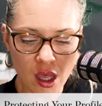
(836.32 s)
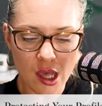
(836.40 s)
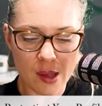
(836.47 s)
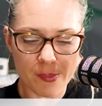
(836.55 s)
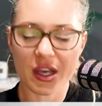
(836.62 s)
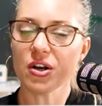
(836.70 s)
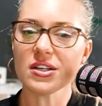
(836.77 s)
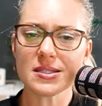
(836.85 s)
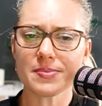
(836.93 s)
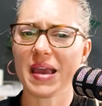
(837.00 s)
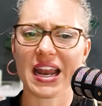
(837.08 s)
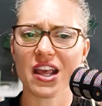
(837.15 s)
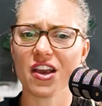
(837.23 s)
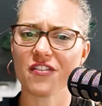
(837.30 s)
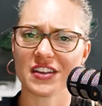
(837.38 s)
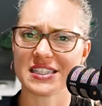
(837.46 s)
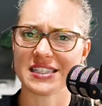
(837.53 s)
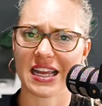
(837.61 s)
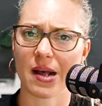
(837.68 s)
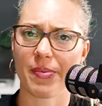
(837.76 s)
Because many of
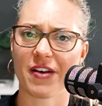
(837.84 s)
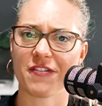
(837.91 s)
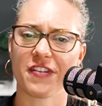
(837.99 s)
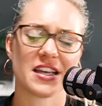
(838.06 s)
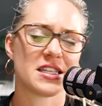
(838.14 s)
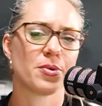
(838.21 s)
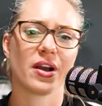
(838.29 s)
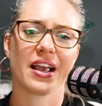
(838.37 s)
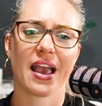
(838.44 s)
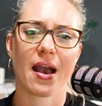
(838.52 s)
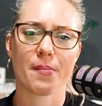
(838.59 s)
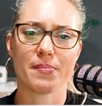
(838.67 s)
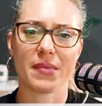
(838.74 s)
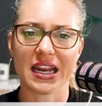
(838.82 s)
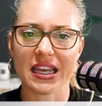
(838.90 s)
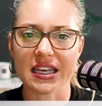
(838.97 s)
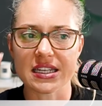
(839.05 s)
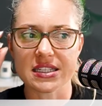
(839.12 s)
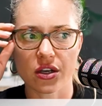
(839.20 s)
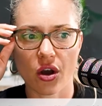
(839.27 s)
us set up our Facebook account many
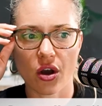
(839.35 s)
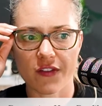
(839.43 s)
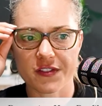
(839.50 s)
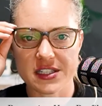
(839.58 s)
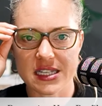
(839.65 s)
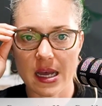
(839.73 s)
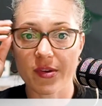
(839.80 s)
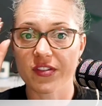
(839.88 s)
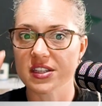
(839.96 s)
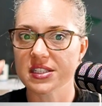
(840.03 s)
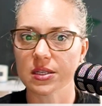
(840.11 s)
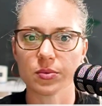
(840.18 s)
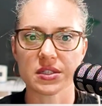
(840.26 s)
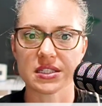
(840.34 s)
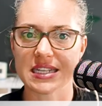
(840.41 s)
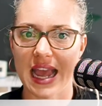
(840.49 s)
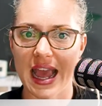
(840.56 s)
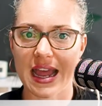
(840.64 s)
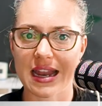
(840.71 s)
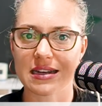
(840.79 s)
years ago, and for some of us it was
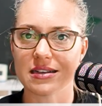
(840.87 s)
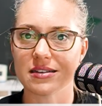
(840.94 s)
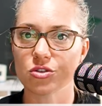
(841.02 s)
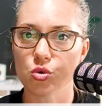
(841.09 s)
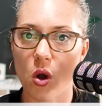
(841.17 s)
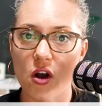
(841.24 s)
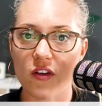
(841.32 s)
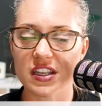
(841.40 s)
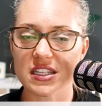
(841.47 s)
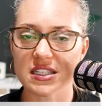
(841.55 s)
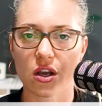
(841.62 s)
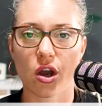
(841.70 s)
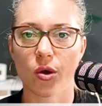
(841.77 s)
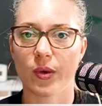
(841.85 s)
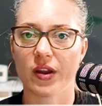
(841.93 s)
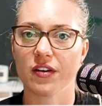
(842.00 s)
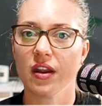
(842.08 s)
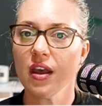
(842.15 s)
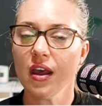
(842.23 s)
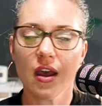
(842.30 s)
10, 12 years ago when
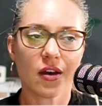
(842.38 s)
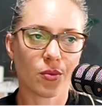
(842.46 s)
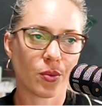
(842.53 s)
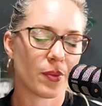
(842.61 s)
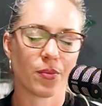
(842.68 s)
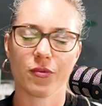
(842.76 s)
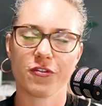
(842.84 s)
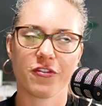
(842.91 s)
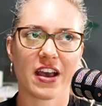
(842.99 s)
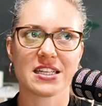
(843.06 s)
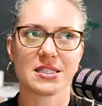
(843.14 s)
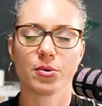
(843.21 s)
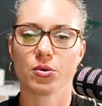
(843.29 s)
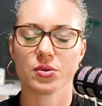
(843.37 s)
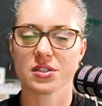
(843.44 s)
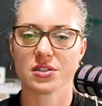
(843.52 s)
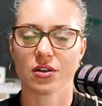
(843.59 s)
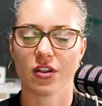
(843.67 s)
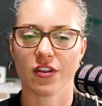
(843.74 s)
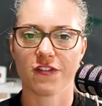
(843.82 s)
Facebook was
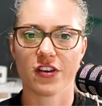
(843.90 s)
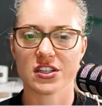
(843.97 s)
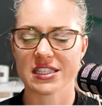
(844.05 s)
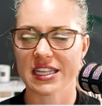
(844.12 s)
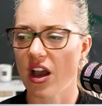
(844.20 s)
sort of the first thing.